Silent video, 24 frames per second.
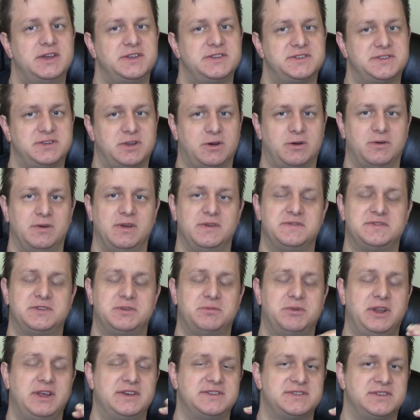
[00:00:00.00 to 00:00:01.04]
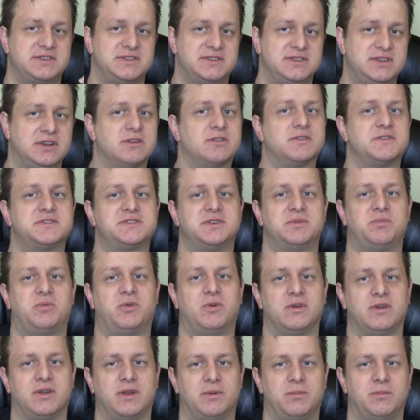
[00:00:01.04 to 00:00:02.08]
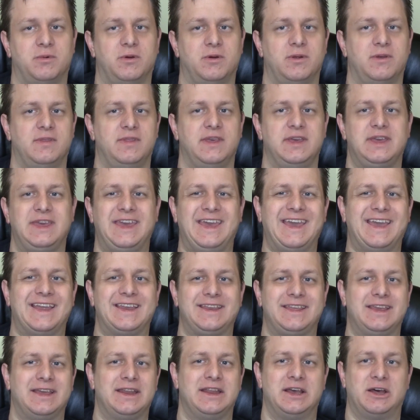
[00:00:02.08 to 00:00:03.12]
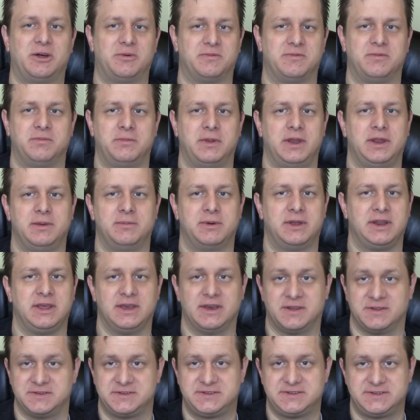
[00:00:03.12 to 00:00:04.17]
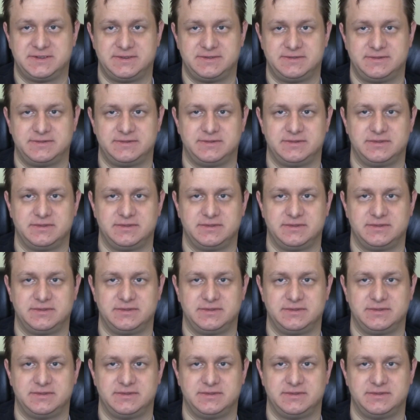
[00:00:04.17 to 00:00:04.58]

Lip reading: So if someone has a 0 support number, they can't get help from anybody else.